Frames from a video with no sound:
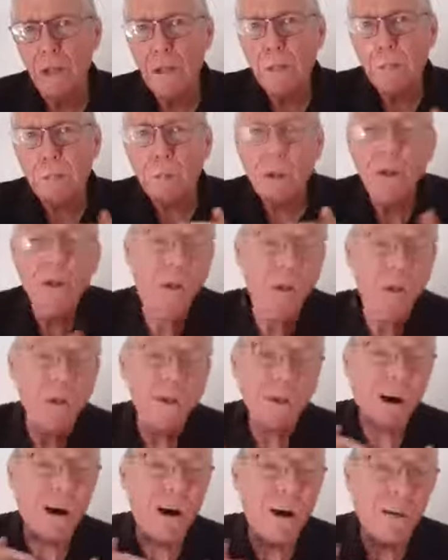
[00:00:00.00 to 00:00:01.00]
because
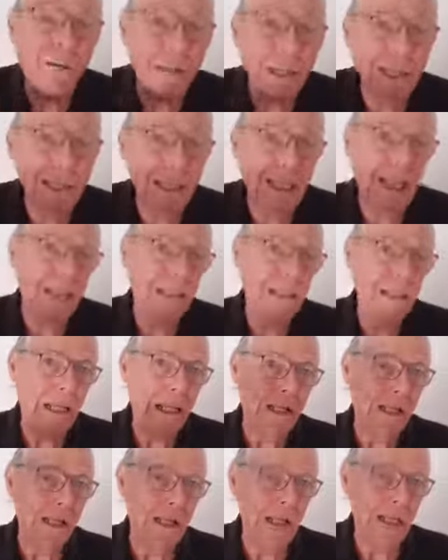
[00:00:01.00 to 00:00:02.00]
of the things that
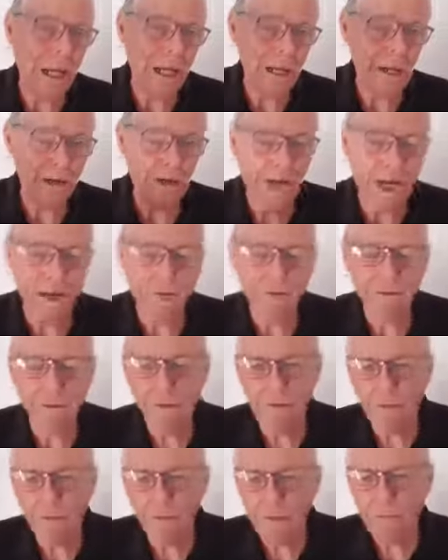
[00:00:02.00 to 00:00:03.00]
I say you have to
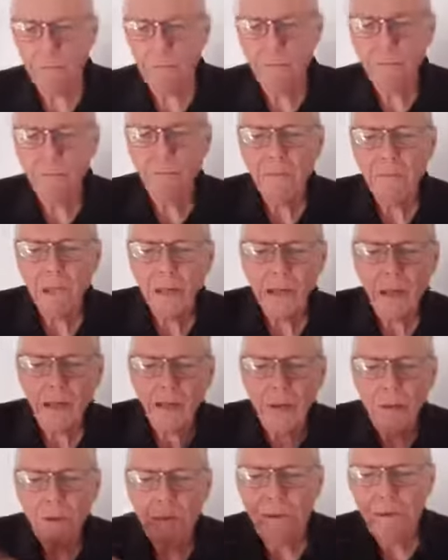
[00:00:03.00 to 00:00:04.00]
do.
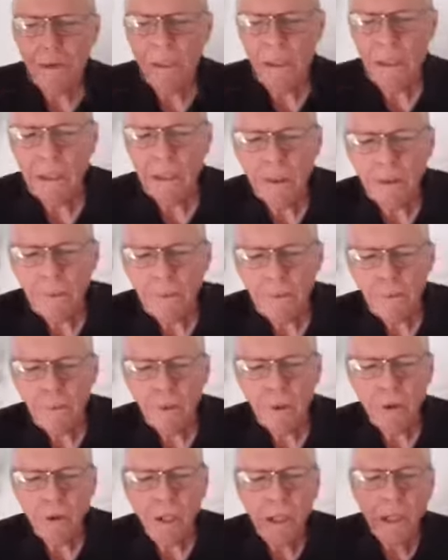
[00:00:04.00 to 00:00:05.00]
You
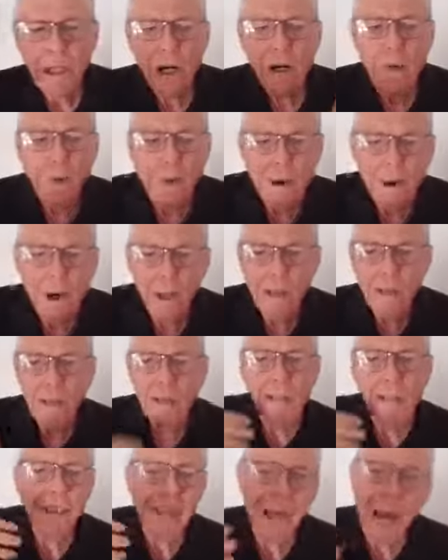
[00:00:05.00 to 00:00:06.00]
can go on
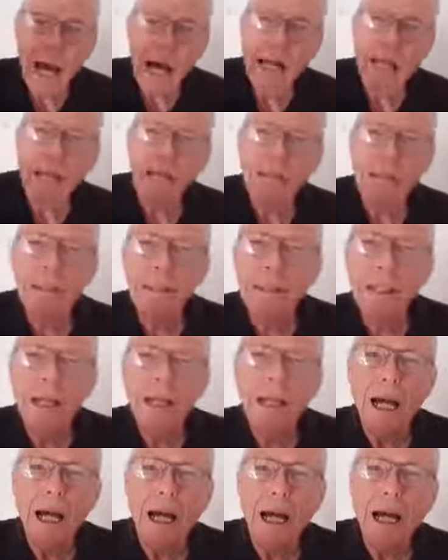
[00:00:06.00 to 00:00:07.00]
the talent
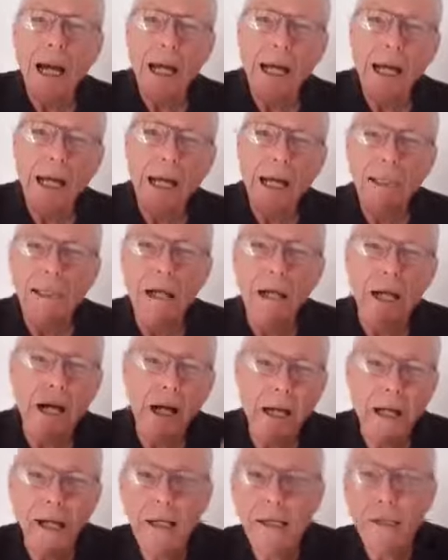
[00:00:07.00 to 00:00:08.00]
and
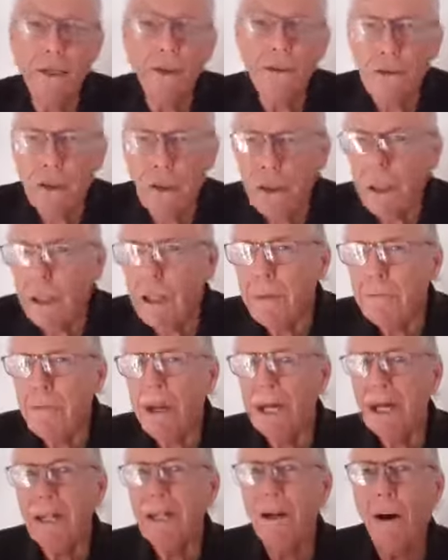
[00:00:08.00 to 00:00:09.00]
the
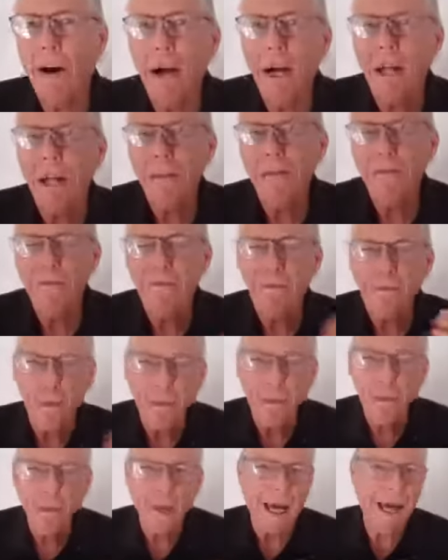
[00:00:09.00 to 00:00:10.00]
journeyman kind of
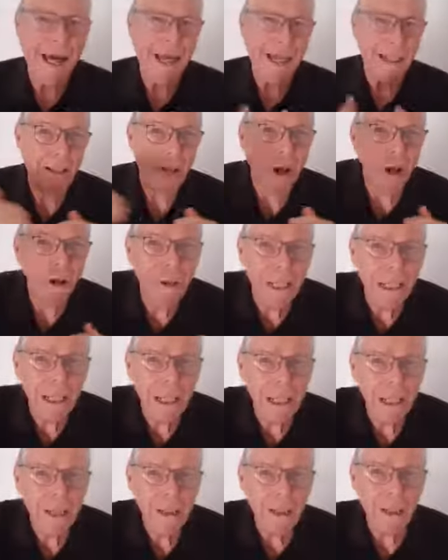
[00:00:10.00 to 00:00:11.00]
view and go the
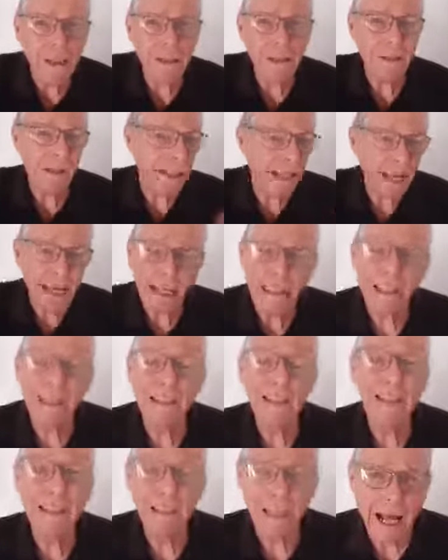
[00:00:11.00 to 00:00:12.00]
distance.
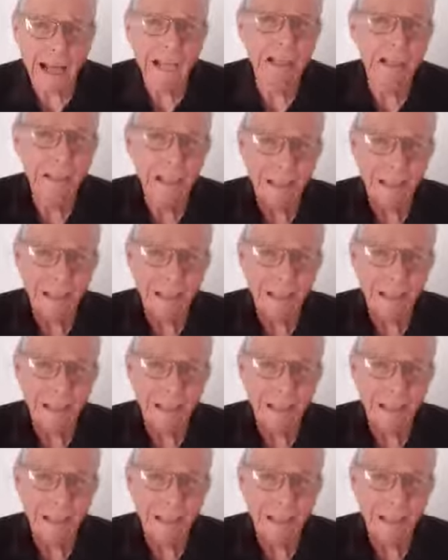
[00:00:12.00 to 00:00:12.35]
Yes, that's